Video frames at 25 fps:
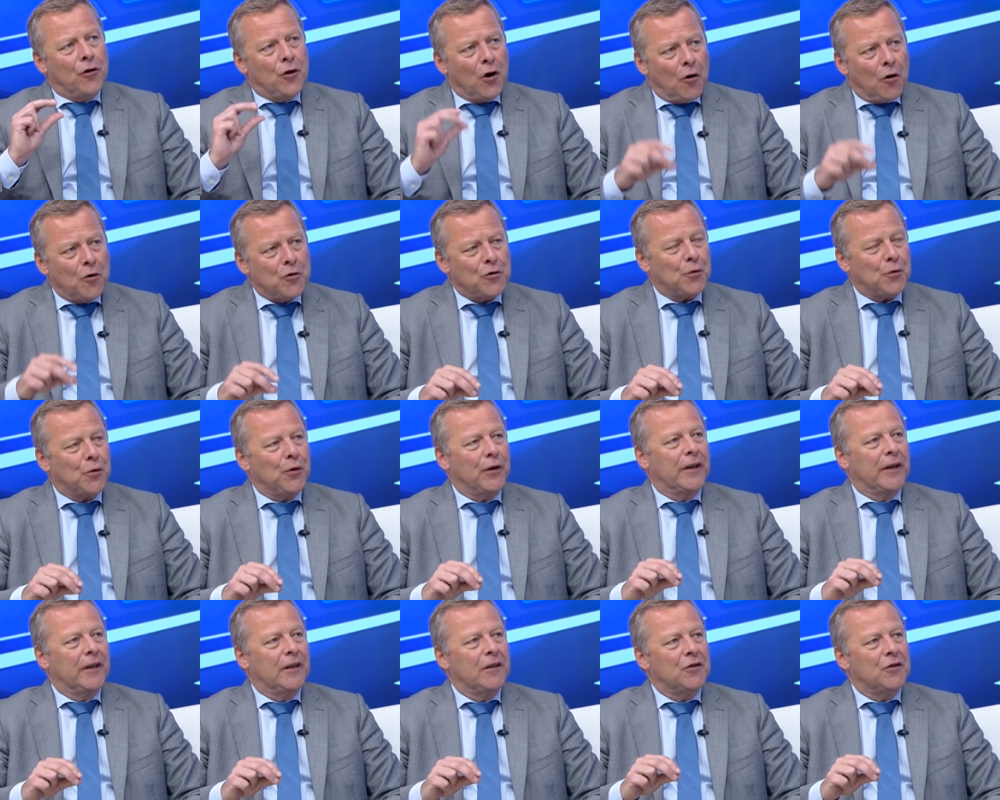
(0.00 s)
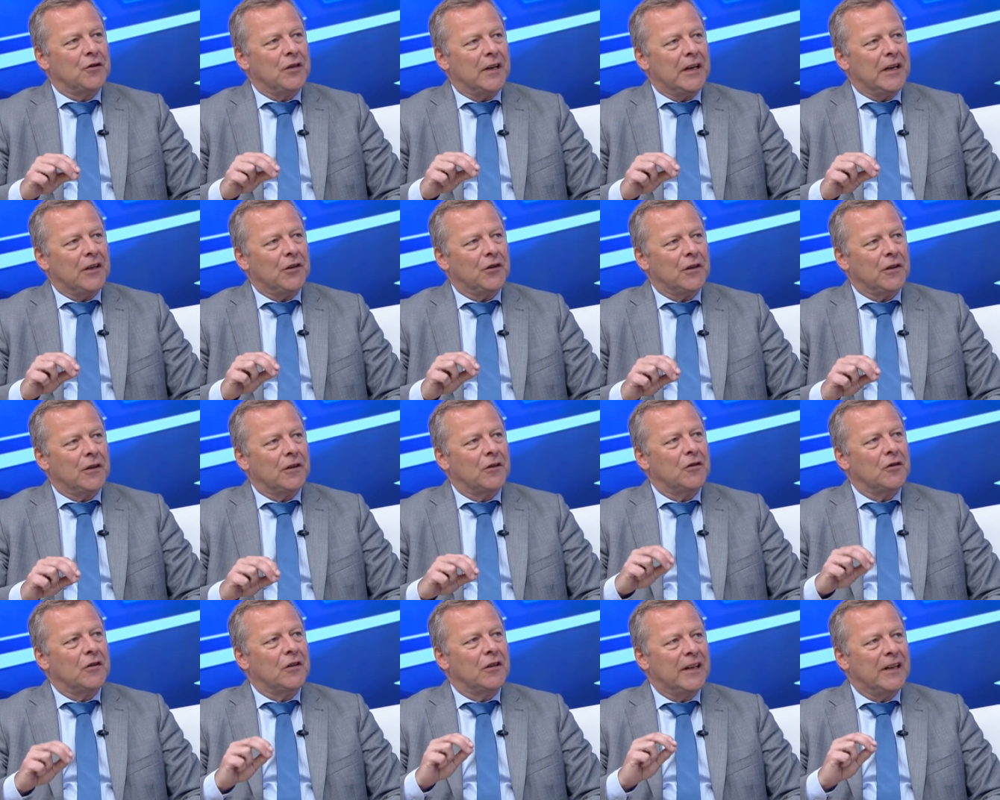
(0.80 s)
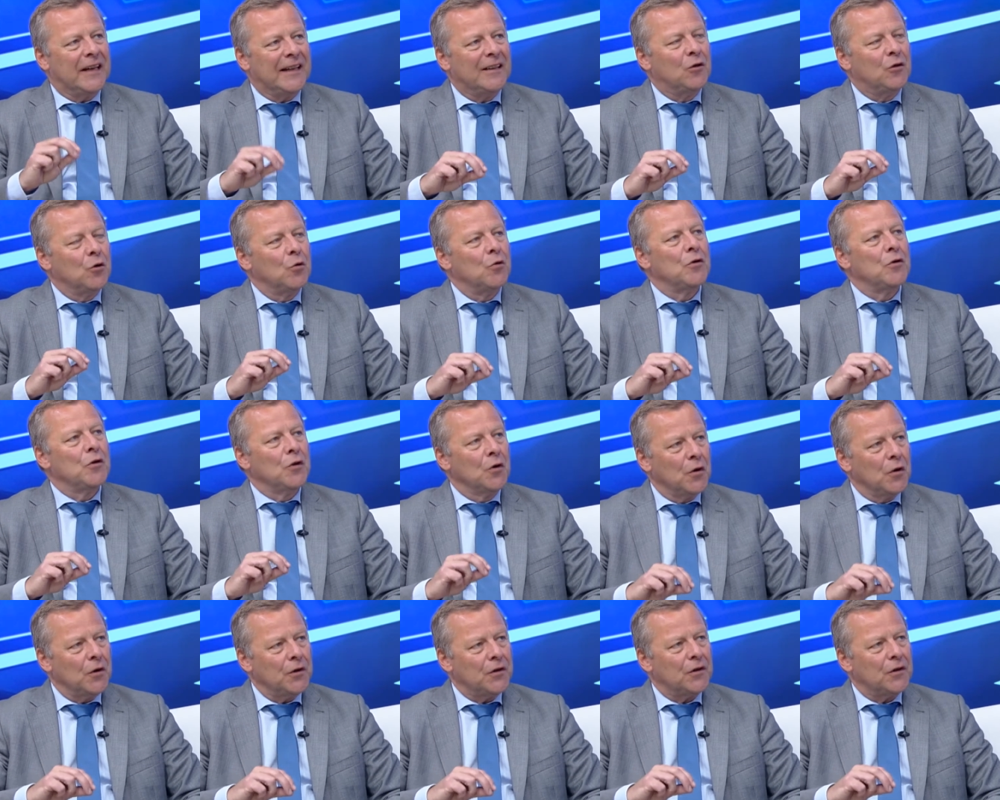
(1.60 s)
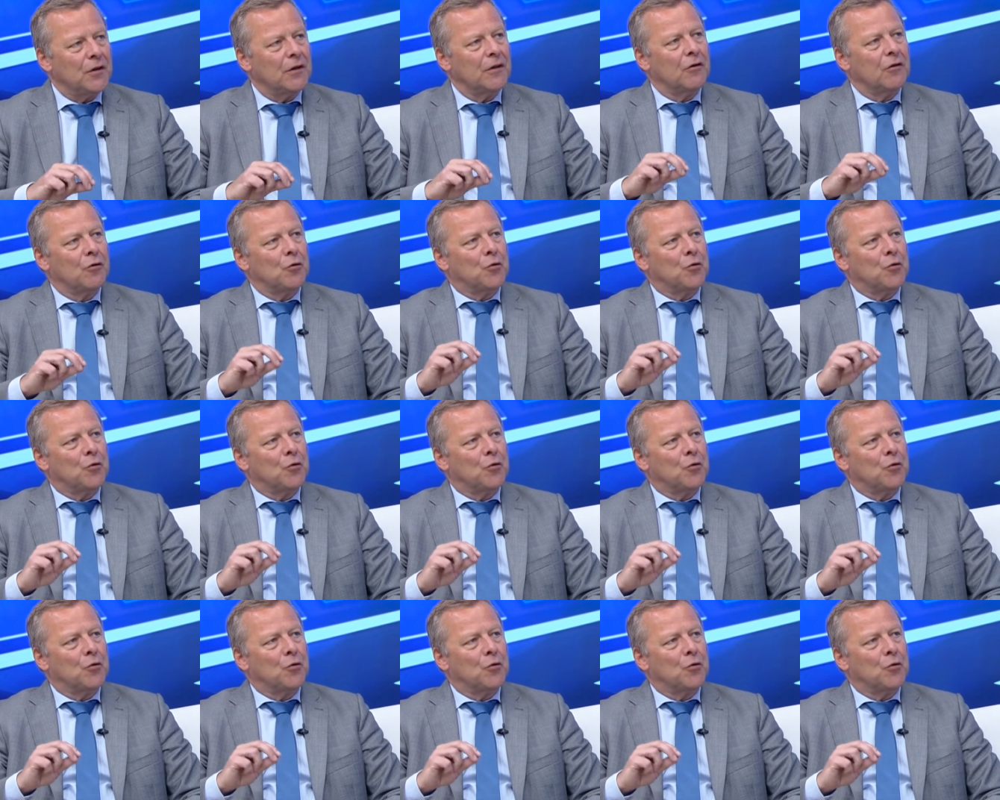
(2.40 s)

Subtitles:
those organizations that do not